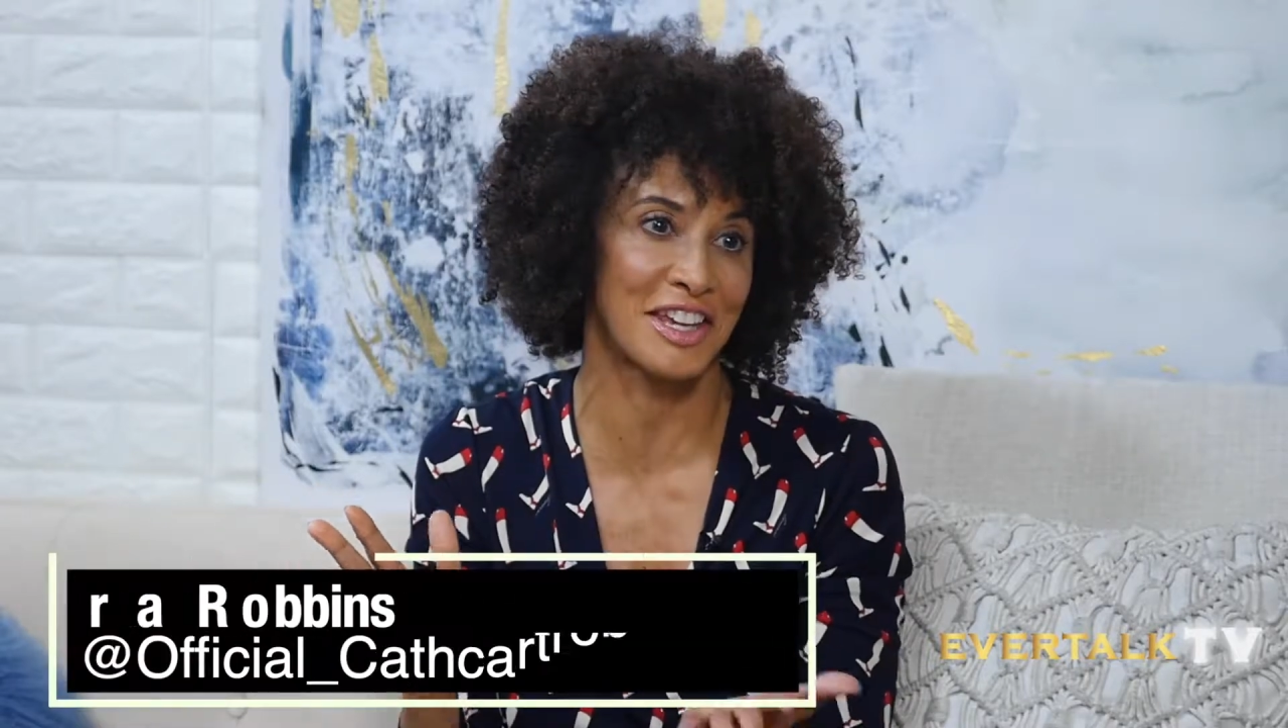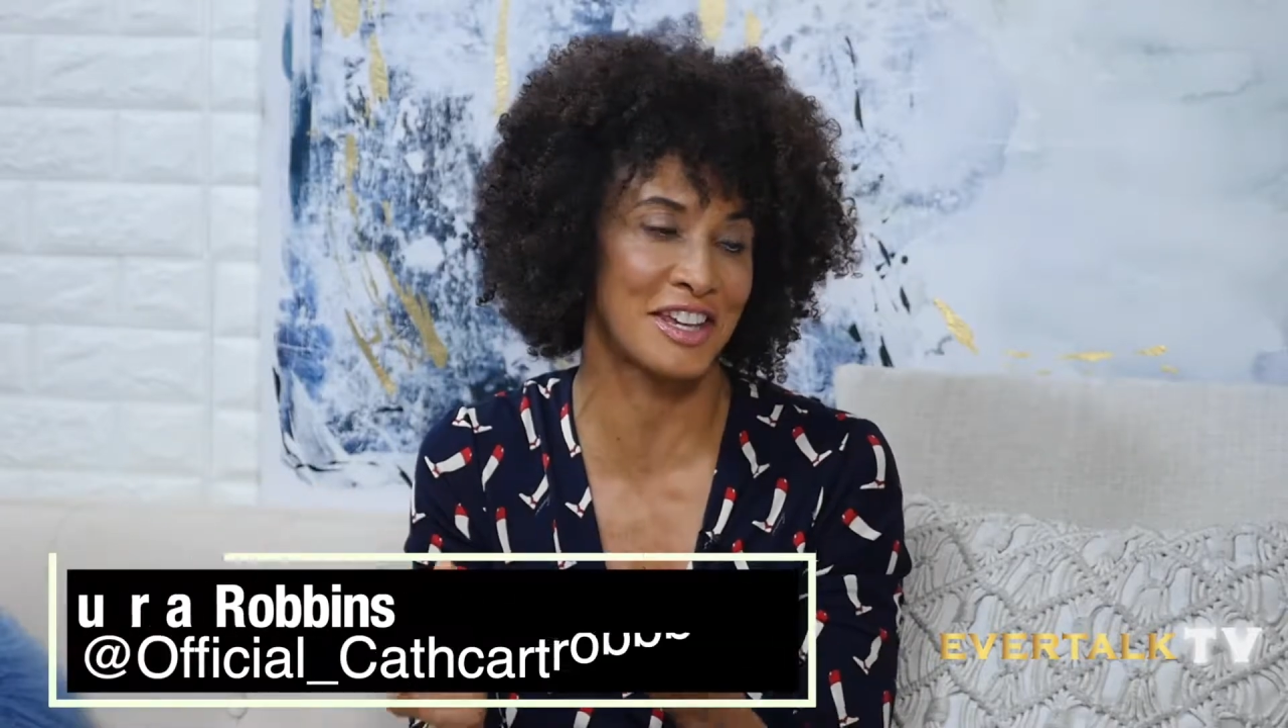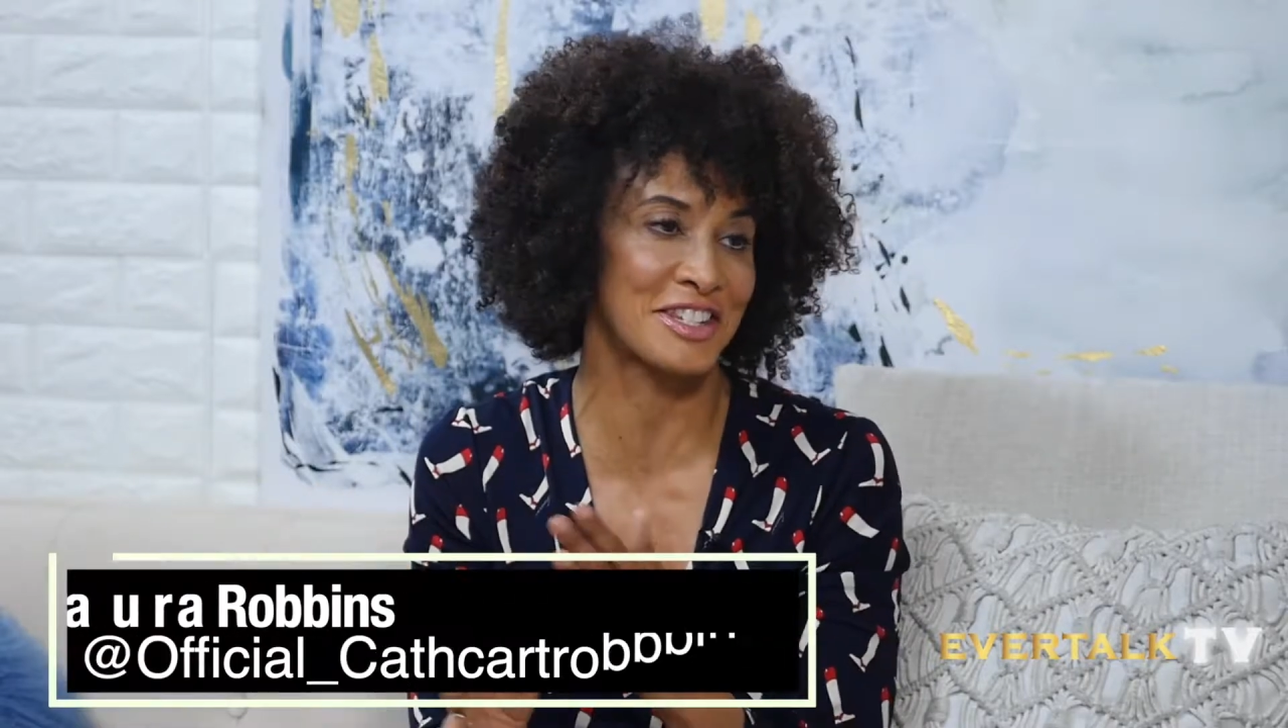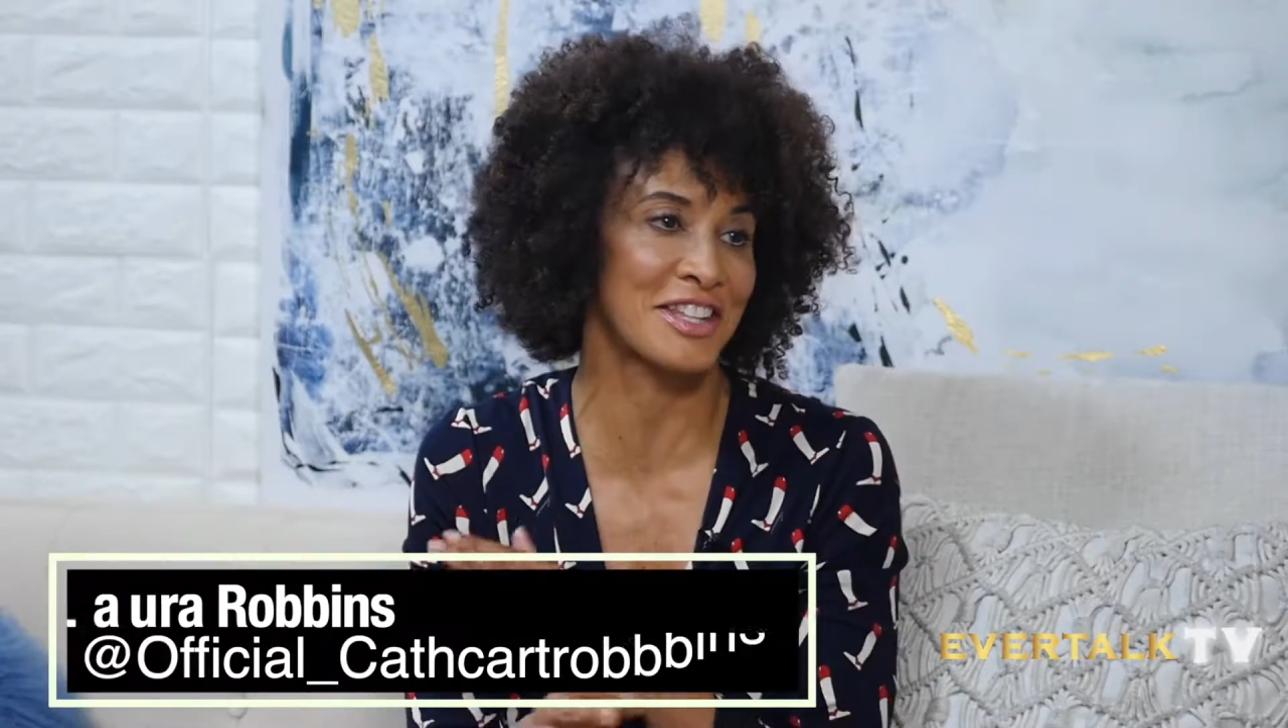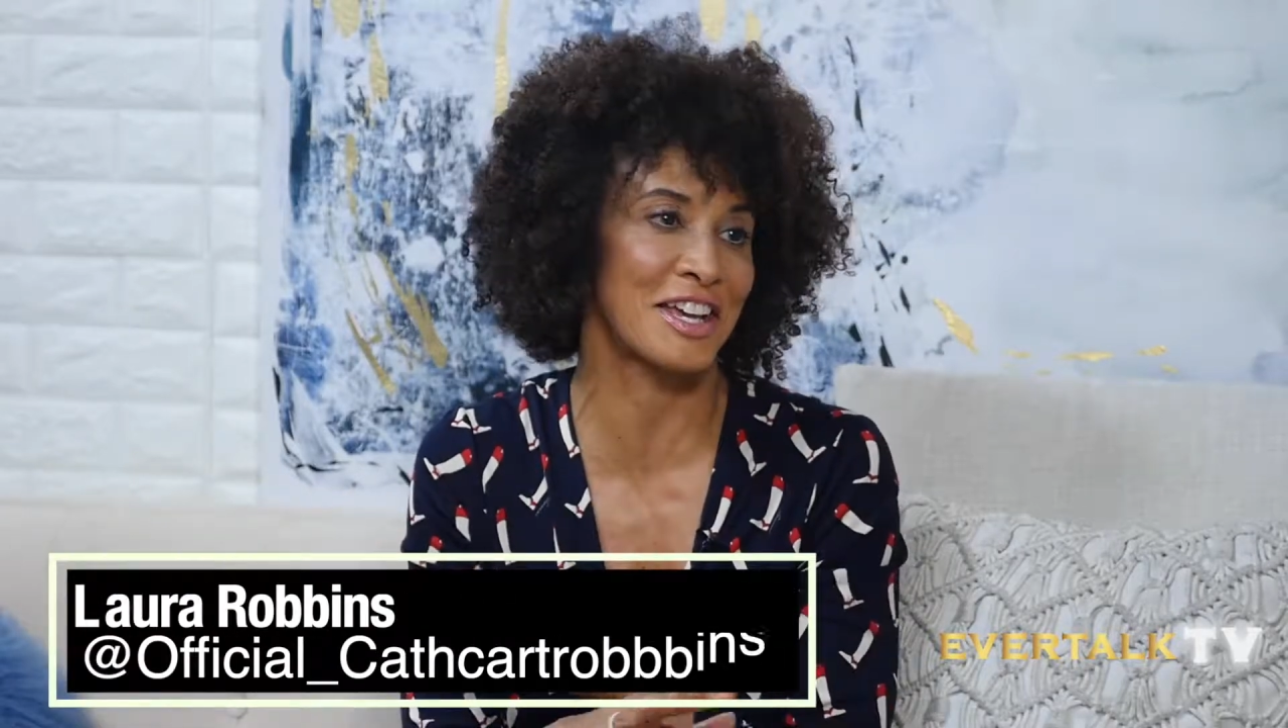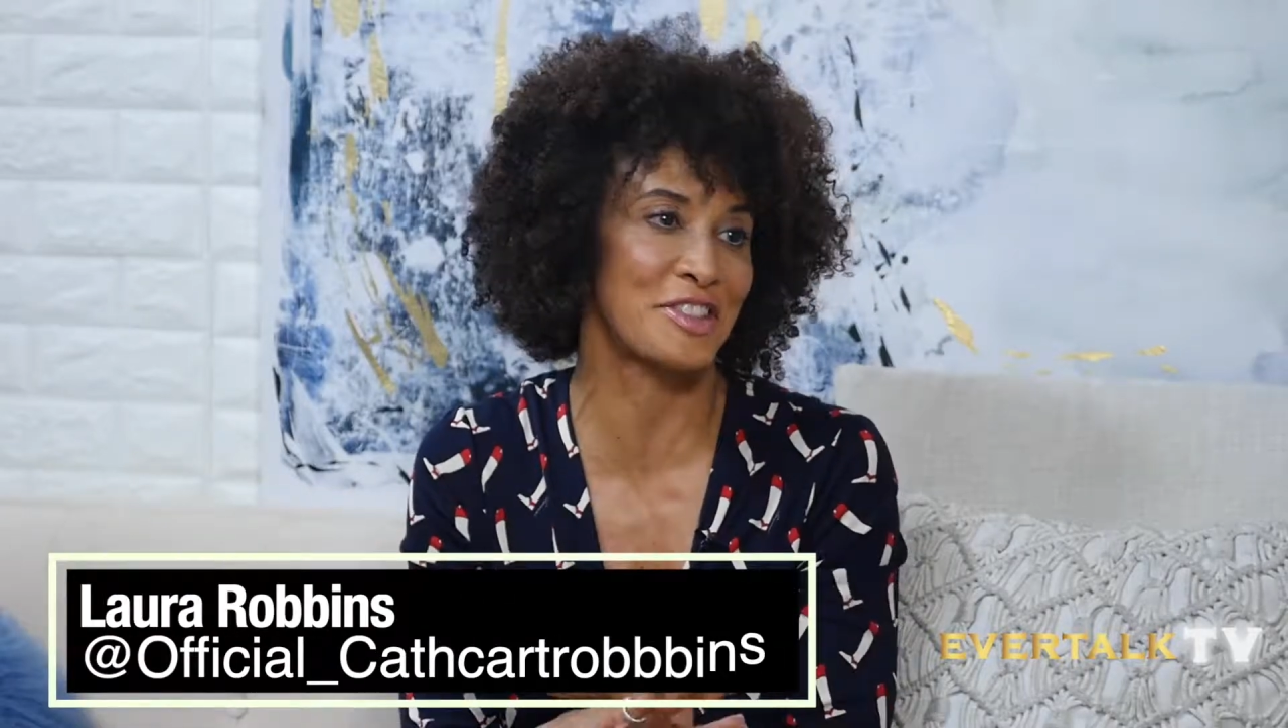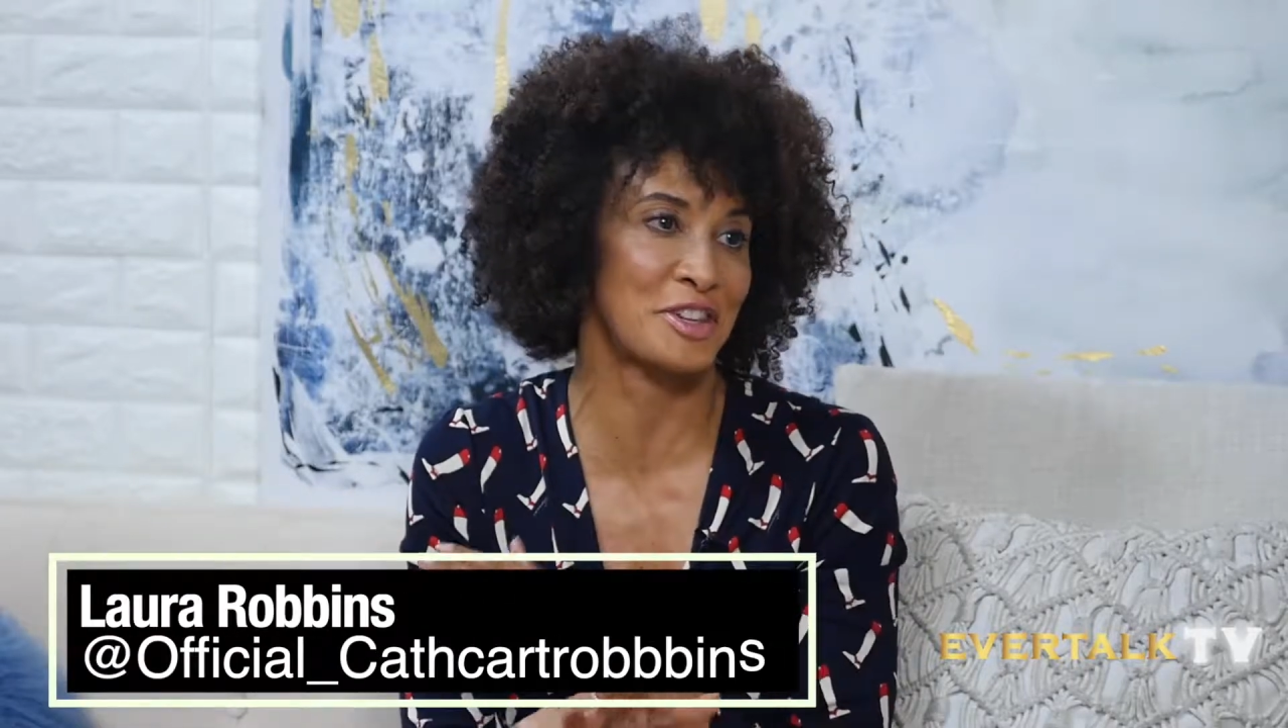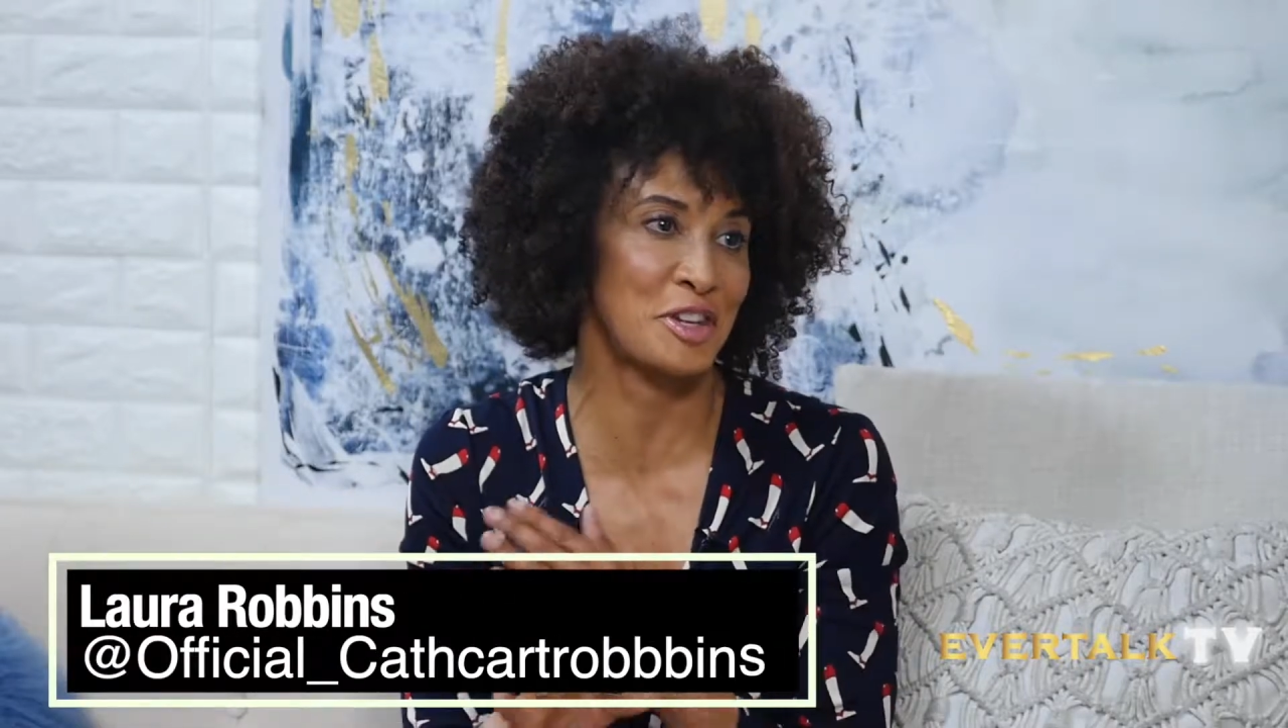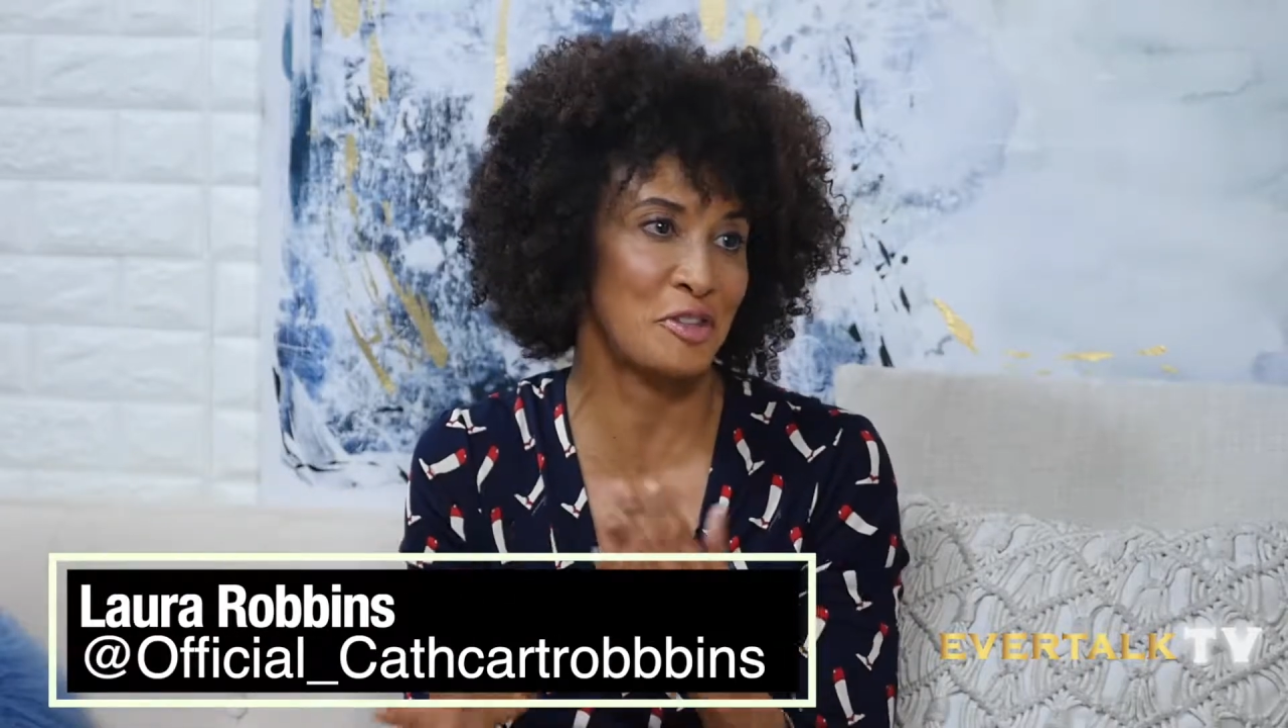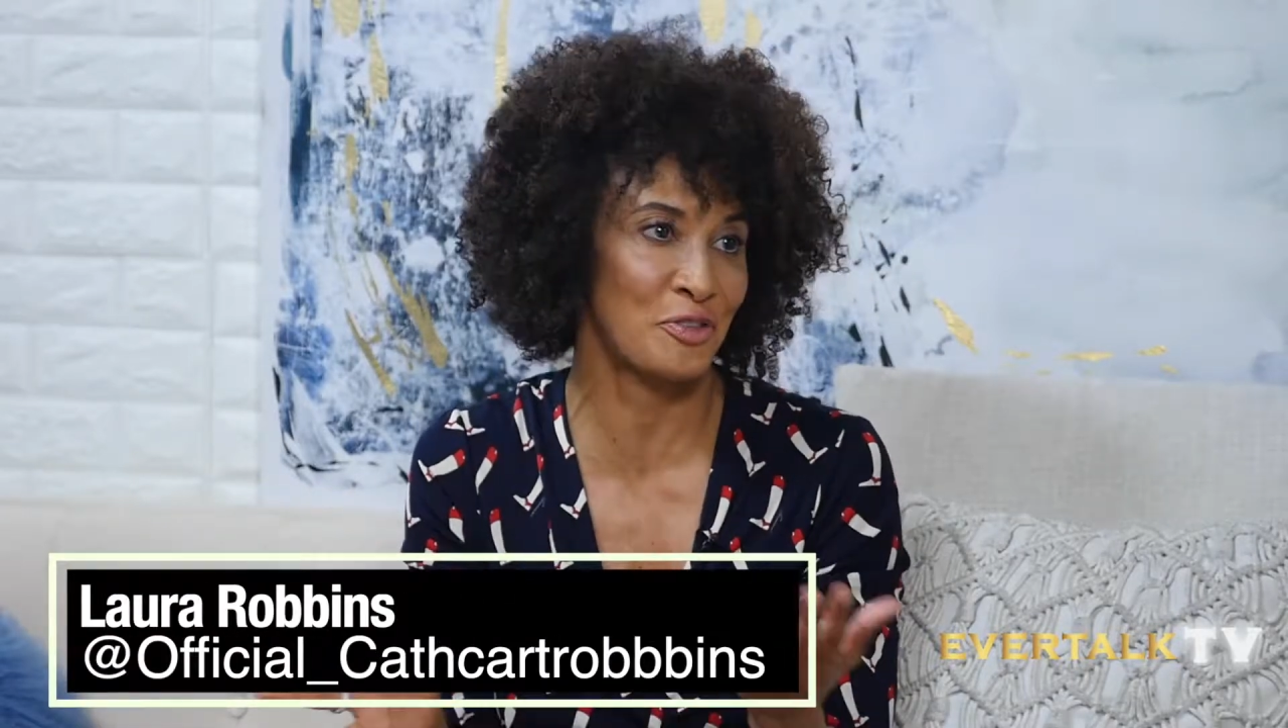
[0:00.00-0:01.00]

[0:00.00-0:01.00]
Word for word: is like the new